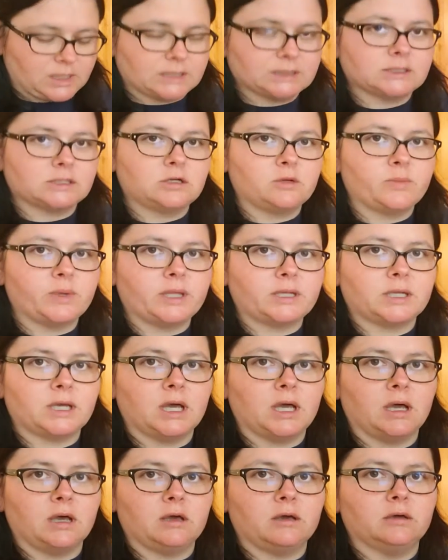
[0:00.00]
a little bit
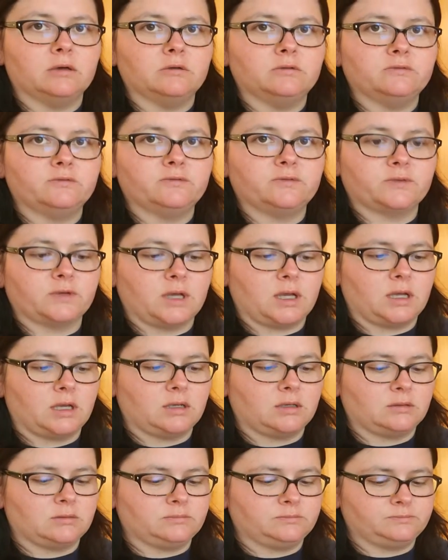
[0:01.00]
of,
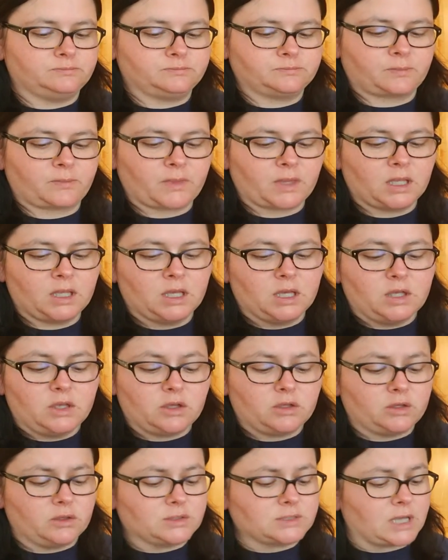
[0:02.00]

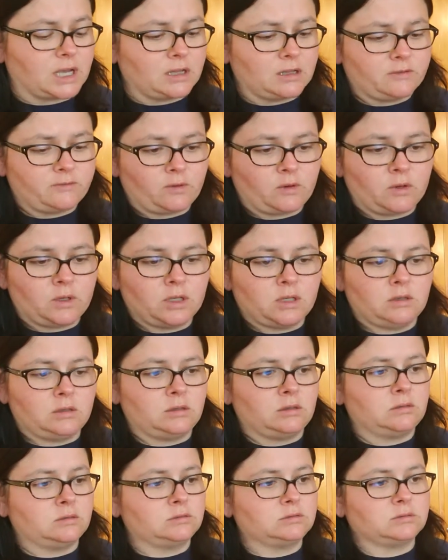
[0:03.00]
you can use olive
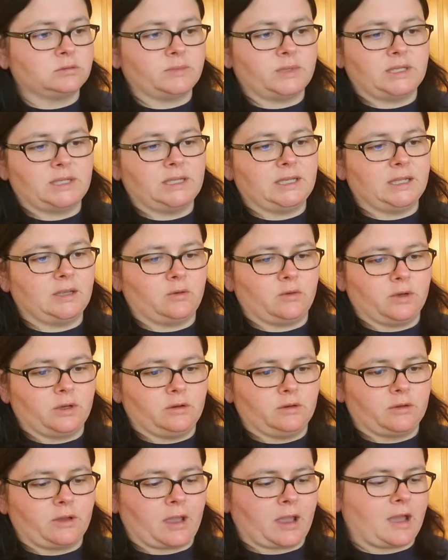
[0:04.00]
oil, any
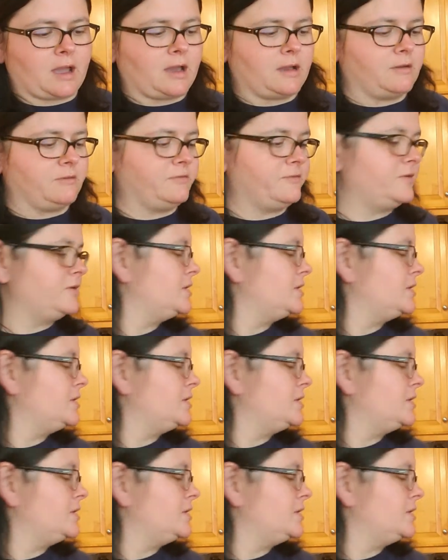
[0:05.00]
oil you have.